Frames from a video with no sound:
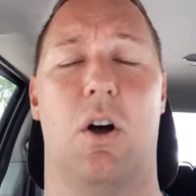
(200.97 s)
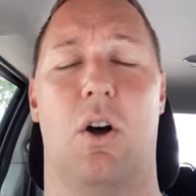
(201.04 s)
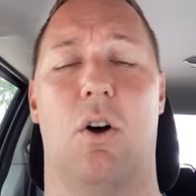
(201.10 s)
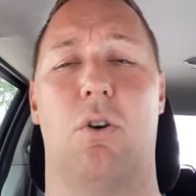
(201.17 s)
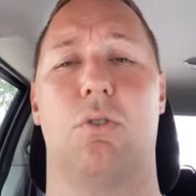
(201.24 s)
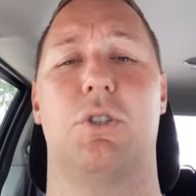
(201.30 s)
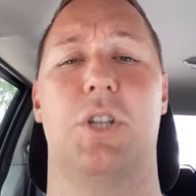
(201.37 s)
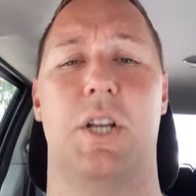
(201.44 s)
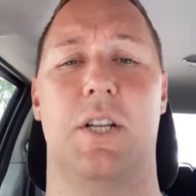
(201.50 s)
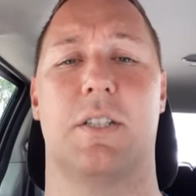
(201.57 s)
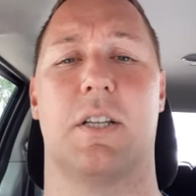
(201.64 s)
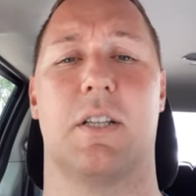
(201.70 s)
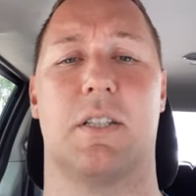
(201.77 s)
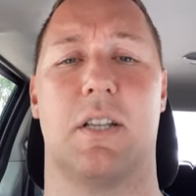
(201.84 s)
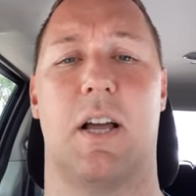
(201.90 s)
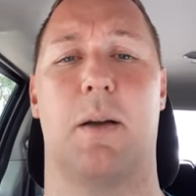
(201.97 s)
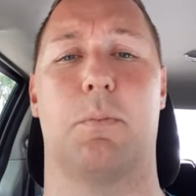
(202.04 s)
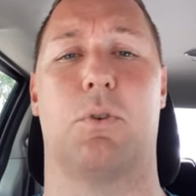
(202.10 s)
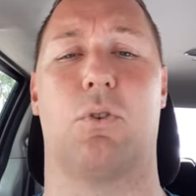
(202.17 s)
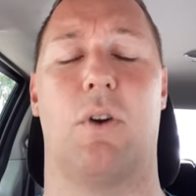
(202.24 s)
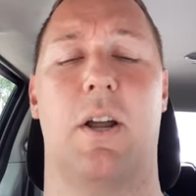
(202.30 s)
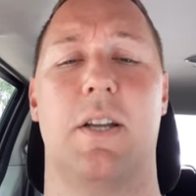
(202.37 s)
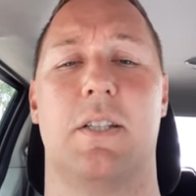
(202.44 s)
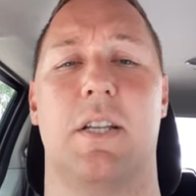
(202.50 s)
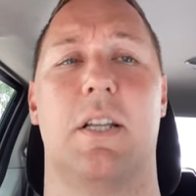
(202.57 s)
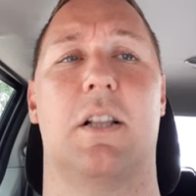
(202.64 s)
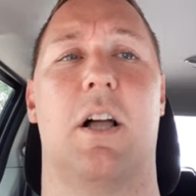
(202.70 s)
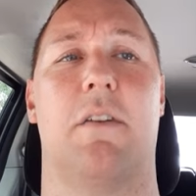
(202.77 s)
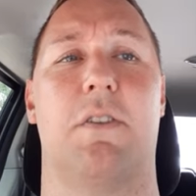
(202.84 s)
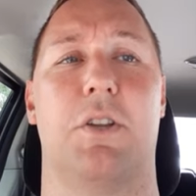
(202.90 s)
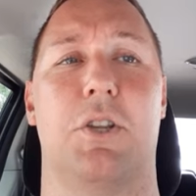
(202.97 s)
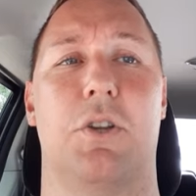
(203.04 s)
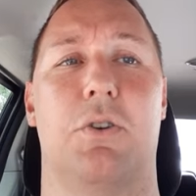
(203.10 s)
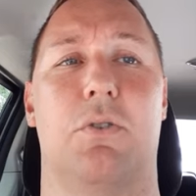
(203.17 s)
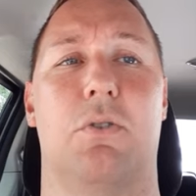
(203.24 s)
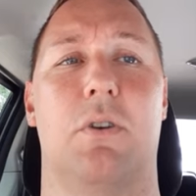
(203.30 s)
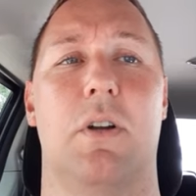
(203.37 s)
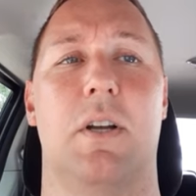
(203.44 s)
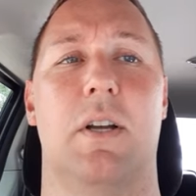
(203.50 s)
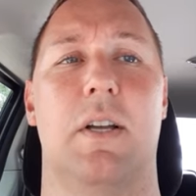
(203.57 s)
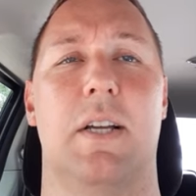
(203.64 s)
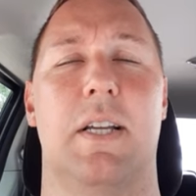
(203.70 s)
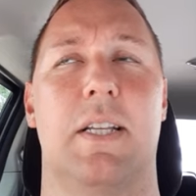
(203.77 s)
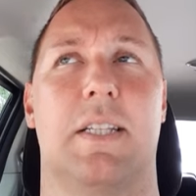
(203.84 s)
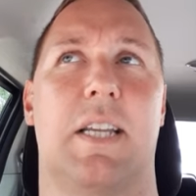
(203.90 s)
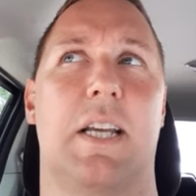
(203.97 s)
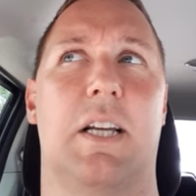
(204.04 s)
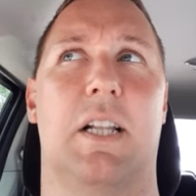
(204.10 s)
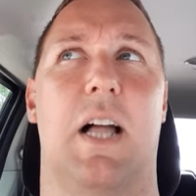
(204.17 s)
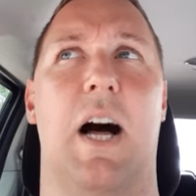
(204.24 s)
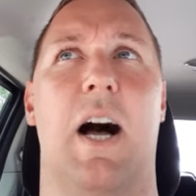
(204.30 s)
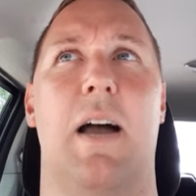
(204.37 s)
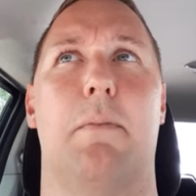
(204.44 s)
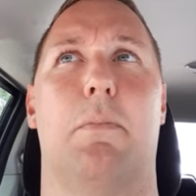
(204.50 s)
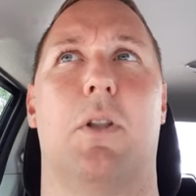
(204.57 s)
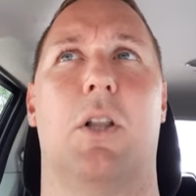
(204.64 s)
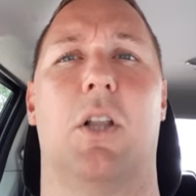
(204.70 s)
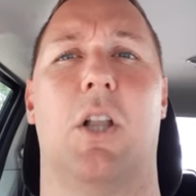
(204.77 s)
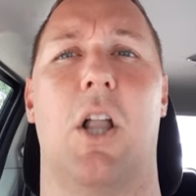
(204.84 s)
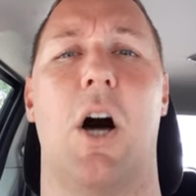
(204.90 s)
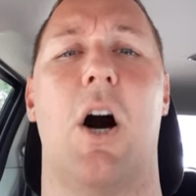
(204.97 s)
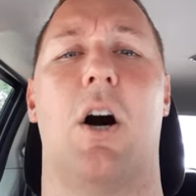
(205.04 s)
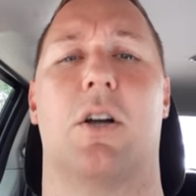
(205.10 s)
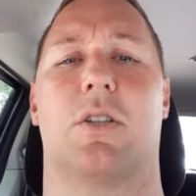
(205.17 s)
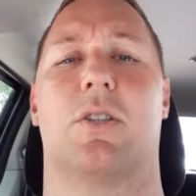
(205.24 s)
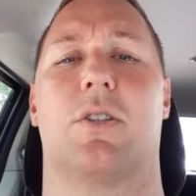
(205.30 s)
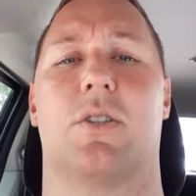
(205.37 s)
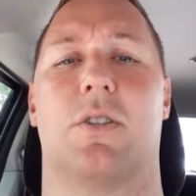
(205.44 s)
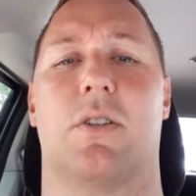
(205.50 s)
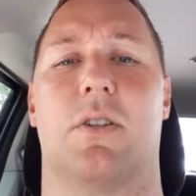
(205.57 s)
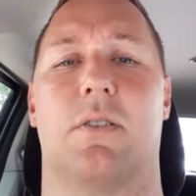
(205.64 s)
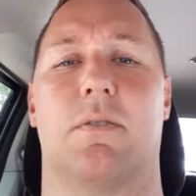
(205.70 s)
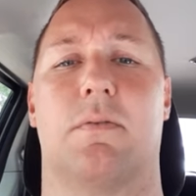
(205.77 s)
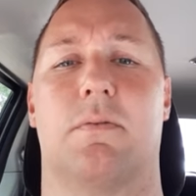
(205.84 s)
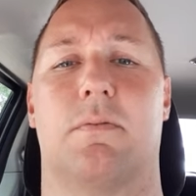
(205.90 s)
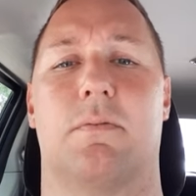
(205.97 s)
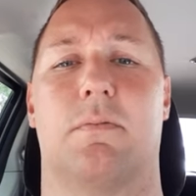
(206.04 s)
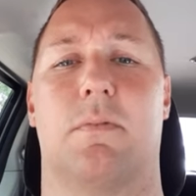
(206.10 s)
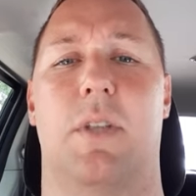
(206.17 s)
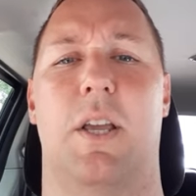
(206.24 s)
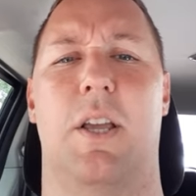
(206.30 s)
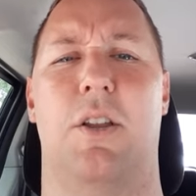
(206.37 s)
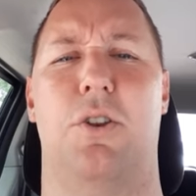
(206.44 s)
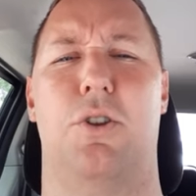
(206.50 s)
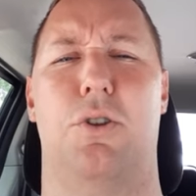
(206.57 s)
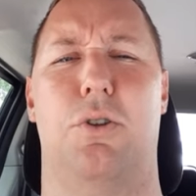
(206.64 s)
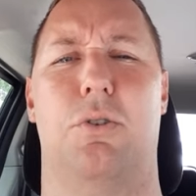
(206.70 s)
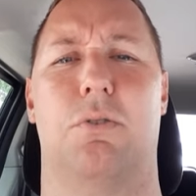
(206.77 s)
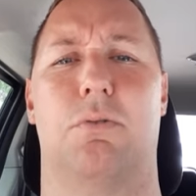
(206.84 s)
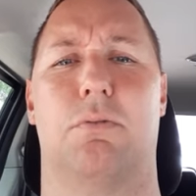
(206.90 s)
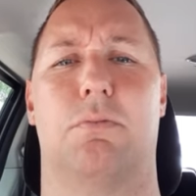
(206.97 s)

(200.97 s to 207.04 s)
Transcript: Oh Jesus, I'm crazy loving you till I'm lost in you.